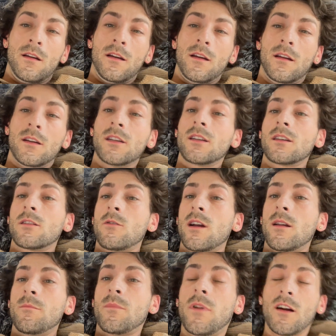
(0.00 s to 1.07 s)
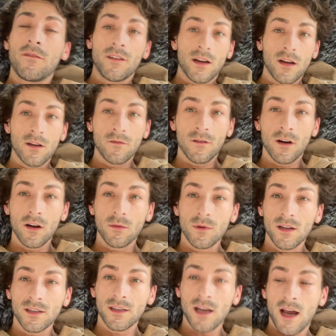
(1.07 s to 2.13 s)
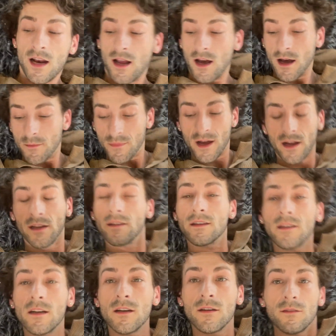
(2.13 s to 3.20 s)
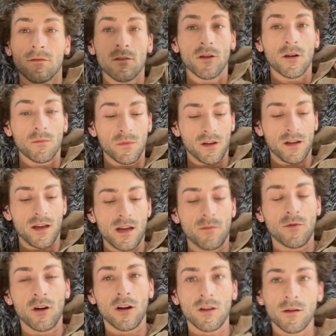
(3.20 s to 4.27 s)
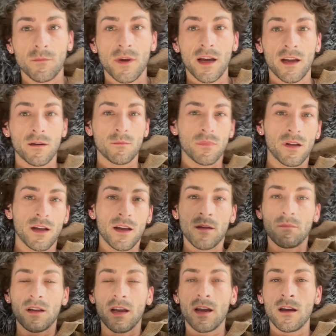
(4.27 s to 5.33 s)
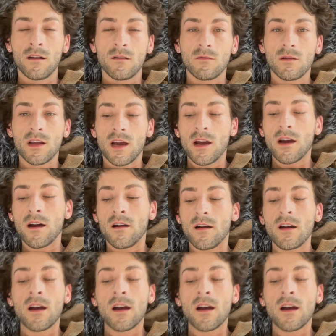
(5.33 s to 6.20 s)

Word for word: It's quite a perfect convertible setup. I can sit on the floor, put the keyboard on the bed, and play piano there.